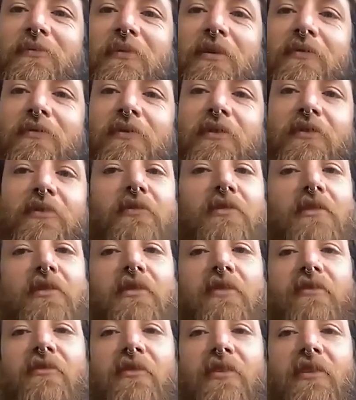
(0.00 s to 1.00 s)
If you
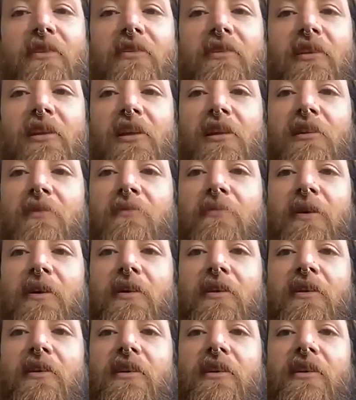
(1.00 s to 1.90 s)
feel a little bit